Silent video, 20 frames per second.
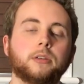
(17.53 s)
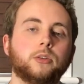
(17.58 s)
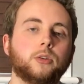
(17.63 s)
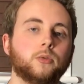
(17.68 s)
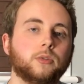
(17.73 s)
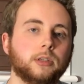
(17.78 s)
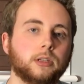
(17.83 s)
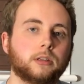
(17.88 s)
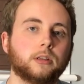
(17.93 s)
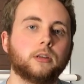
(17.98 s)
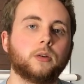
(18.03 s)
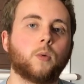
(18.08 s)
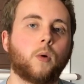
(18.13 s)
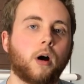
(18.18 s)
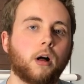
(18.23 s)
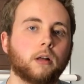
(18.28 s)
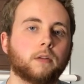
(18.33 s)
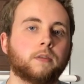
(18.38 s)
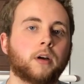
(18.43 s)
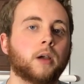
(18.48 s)
uniquely
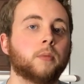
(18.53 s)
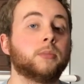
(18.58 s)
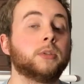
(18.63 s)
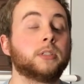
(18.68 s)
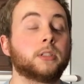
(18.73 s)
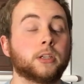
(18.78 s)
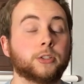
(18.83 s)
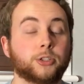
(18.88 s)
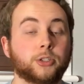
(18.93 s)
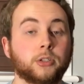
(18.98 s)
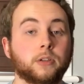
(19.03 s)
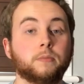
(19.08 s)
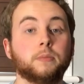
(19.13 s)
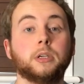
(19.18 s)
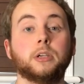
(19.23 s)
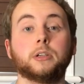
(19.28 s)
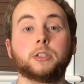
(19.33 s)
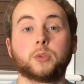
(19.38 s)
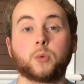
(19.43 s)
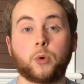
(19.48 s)
qualified position of
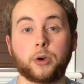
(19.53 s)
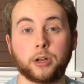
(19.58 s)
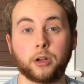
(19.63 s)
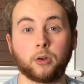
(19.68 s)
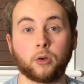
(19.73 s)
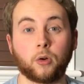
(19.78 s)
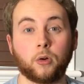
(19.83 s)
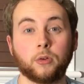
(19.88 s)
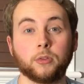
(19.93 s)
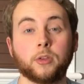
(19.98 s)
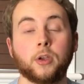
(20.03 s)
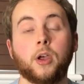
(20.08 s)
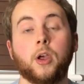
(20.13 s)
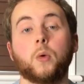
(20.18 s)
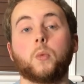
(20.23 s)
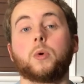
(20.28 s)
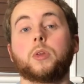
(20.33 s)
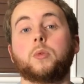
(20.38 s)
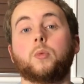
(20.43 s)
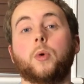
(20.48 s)
being a 20-year-old
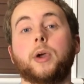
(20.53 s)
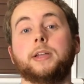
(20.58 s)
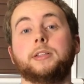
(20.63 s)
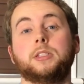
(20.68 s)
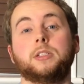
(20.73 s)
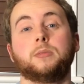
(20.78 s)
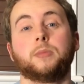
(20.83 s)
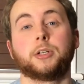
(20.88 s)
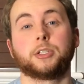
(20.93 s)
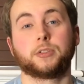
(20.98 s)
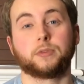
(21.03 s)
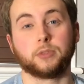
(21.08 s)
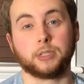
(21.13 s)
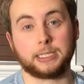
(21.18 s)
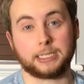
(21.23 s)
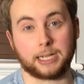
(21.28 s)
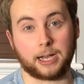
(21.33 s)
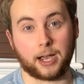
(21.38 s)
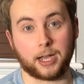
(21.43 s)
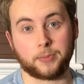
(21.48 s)
with way too much free
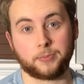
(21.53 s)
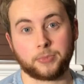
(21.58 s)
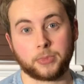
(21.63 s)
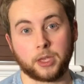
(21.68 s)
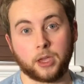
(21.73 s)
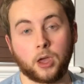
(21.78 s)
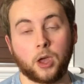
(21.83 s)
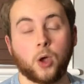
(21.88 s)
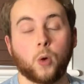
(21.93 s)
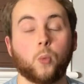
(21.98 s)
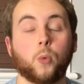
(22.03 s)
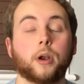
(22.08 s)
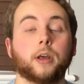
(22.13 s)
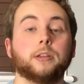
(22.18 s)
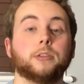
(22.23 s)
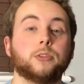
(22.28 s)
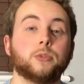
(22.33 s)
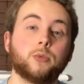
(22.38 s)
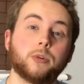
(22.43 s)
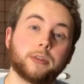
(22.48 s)
time. What I
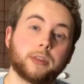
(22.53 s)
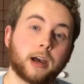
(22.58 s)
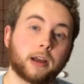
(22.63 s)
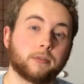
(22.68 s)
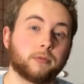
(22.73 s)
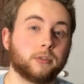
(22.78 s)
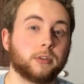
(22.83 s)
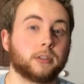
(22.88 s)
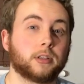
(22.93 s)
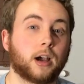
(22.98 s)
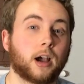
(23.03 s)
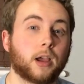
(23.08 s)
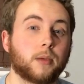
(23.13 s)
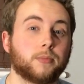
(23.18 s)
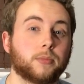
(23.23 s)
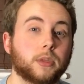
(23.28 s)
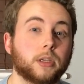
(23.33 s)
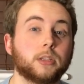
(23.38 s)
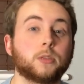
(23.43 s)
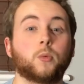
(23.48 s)
do with that free
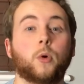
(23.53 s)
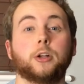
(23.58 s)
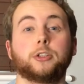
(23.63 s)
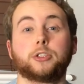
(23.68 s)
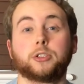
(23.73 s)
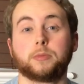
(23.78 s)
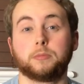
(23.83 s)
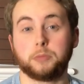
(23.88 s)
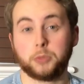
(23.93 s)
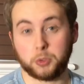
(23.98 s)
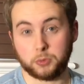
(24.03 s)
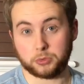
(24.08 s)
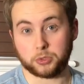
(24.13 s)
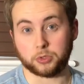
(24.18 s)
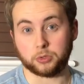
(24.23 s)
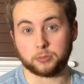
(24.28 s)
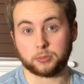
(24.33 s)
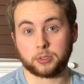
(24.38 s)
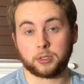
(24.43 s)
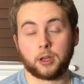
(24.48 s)
time is watch
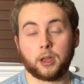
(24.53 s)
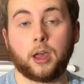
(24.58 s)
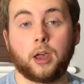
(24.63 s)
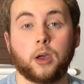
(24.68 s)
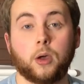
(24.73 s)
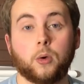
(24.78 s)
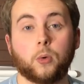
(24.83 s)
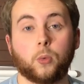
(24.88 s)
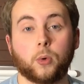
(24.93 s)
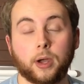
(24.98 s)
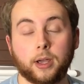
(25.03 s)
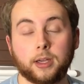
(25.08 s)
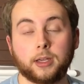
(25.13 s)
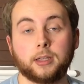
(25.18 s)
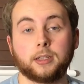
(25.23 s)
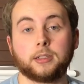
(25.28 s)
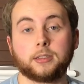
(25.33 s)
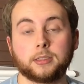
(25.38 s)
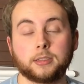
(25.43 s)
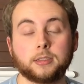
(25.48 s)
YouTube.
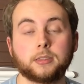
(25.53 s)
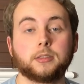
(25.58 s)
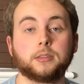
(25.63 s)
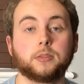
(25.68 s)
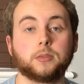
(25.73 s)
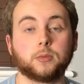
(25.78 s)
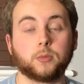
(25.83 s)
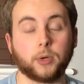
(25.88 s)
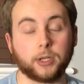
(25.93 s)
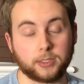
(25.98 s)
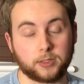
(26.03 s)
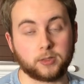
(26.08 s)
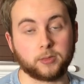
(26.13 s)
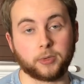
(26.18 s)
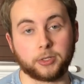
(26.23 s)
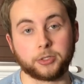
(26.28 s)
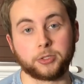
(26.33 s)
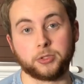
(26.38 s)
Way too much